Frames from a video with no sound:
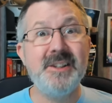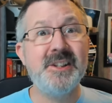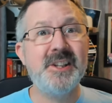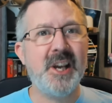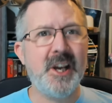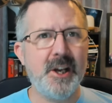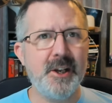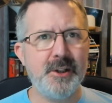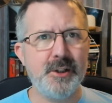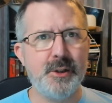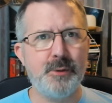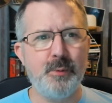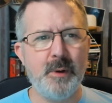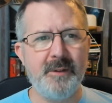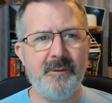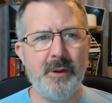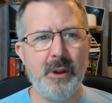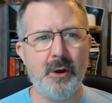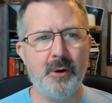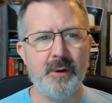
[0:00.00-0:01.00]
touch
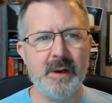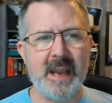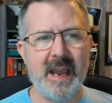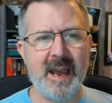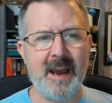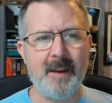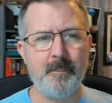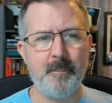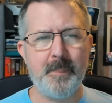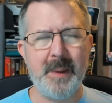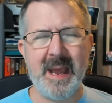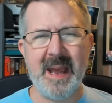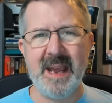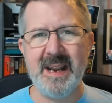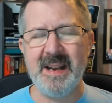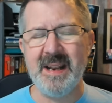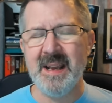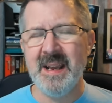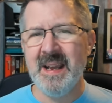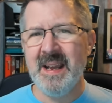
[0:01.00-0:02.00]
with your
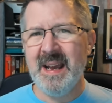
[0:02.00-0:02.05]
campaign